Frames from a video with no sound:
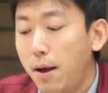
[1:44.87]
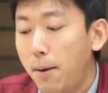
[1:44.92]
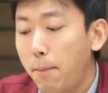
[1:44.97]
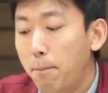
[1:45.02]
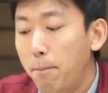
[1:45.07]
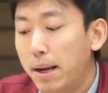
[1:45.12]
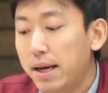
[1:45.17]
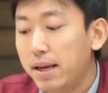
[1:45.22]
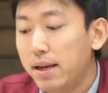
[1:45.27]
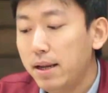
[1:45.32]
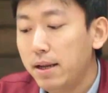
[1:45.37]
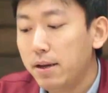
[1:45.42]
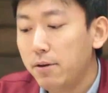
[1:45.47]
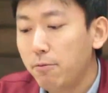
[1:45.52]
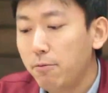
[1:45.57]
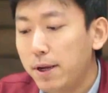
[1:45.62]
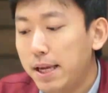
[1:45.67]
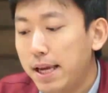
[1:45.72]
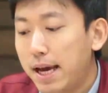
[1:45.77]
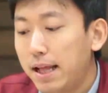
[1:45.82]
But in
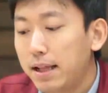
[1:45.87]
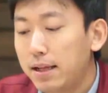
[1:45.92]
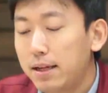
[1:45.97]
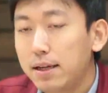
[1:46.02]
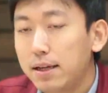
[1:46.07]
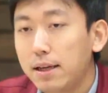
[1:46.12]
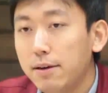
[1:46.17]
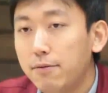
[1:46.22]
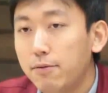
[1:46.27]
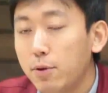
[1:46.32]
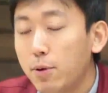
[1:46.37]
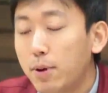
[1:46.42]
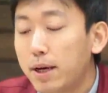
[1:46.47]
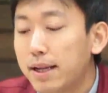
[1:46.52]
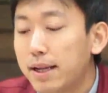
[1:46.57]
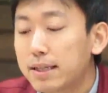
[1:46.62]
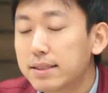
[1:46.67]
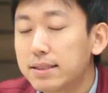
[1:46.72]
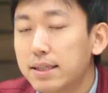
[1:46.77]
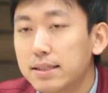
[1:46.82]
reality, if you look at
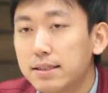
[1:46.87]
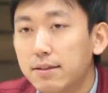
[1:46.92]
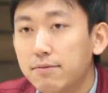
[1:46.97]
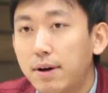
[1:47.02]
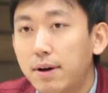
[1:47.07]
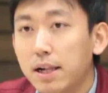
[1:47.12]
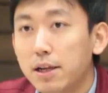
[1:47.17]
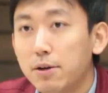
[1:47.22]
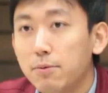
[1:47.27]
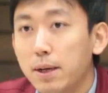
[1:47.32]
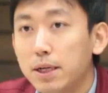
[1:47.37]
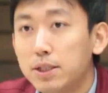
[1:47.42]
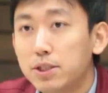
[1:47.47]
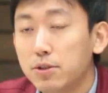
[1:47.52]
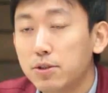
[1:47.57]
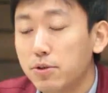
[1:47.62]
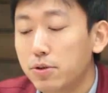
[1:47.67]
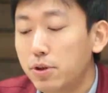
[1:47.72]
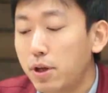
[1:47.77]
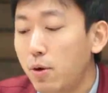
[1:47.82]
excessive
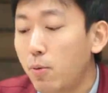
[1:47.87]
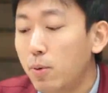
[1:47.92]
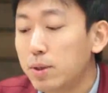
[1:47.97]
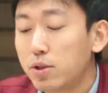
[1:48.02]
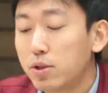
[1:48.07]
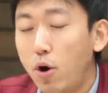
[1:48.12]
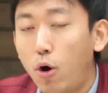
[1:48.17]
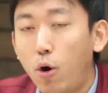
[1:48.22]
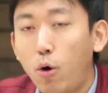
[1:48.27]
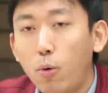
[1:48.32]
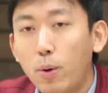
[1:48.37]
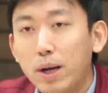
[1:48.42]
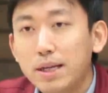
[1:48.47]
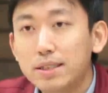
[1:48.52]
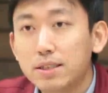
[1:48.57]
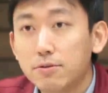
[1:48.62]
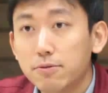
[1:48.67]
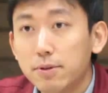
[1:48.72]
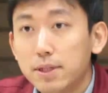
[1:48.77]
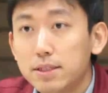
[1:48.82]
valuation, there was always
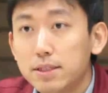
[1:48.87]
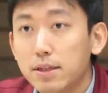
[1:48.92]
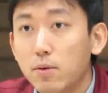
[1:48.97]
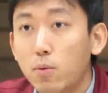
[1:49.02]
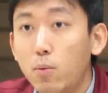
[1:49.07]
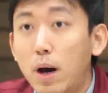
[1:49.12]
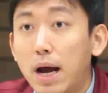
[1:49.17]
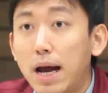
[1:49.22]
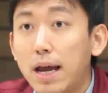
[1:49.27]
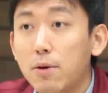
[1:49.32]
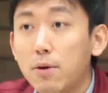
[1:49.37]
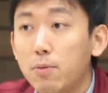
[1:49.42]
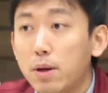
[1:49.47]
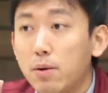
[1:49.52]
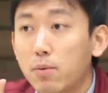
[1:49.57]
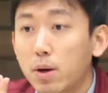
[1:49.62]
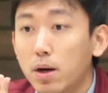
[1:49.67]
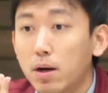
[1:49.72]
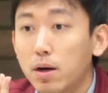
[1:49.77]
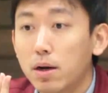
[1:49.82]
a reason why we
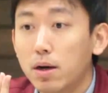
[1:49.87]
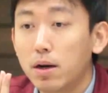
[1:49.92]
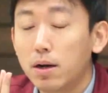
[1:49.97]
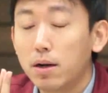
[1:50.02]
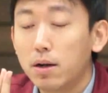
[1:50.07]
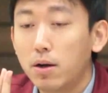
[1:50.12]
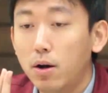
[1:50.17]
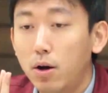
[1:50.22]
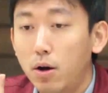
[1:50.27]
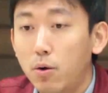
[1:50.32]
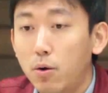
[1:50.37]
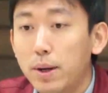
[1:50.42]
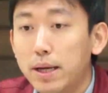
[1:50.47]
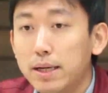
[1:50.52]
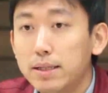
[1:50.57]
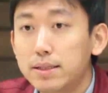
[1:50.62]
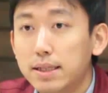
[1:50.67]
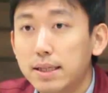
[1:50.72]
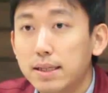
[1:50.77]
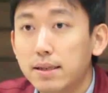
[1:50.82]
were
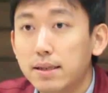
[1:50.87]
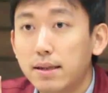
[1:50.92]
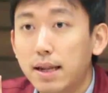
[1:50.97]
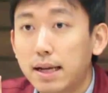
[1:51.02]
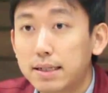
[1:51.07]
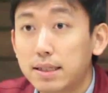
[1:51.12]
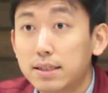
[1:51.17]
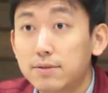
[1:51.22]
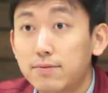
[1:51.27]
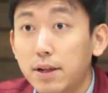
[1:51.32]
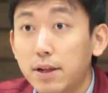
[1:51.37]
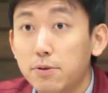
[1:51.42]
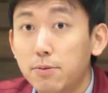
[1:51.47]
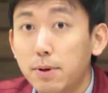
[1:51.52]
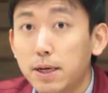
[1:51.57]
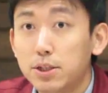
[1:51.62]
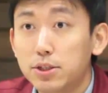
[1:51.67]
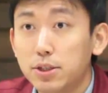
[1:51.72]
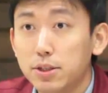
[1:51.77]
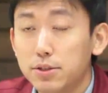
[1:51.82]
always in excess
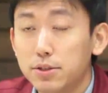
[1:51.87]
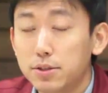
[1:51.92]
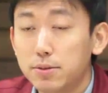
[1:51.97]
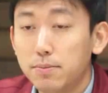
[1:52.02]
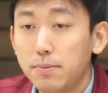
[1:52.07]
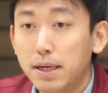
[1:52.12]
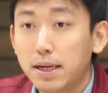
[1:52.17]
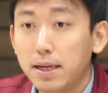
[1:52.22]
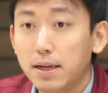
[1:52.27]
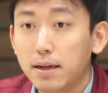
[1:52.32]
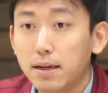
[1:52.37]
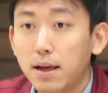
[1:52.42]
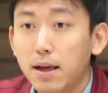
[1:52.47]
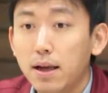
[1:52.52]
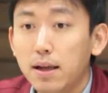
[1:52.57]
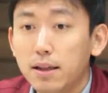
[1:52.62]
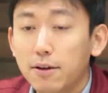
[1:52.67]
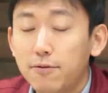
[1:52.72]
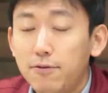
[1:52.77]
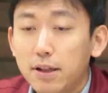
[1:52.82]
valuations, meaning
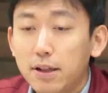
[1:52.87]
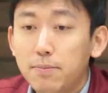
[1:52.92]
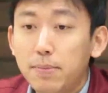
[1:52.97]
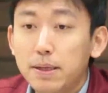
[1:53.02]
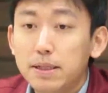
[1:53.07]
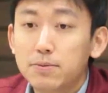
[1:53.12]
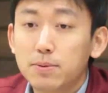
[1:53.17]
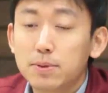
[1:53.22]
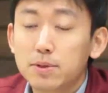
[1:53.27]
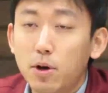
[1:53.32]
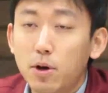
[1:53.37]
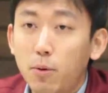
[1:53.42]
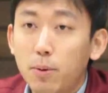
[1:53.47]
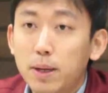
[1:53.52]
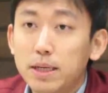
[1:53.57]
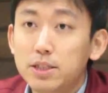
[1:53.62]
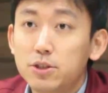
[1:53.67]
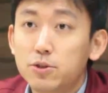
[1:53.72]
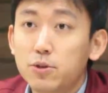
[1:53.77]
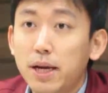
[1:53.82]
the Philippines was
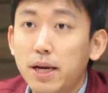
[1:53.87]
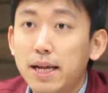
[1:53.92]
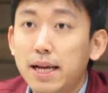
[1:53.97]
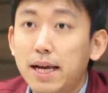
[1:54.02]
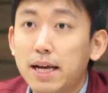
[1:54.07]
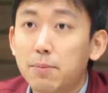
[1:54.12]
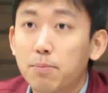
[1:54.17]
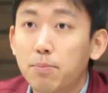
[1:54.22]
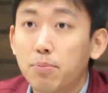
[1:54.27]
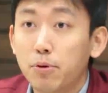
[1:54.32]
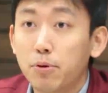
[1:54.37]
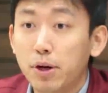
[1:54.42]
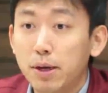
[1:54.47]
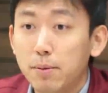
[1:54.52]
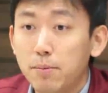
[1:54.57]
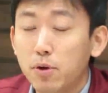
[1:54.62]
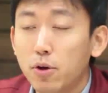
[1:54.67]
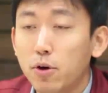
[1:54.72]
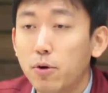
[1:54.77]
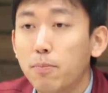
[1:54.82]
always trading at a
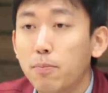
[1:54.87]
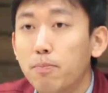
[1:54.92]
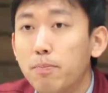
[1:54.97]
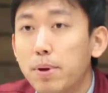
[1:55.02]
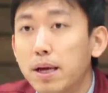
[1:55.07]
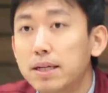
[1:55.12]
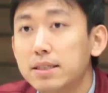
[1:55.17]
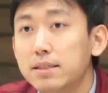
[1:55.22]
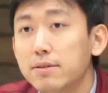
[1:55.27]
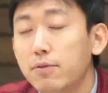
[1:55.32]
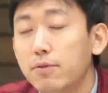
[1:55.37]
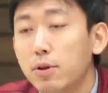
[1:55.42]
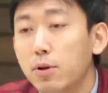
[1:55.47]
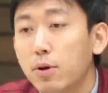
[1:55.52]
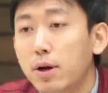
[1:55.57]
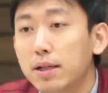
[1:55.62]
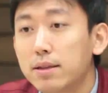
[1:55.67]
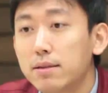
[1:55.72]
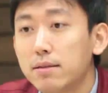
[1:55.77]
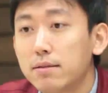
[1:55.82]
premium because if you look
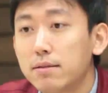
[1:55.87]
at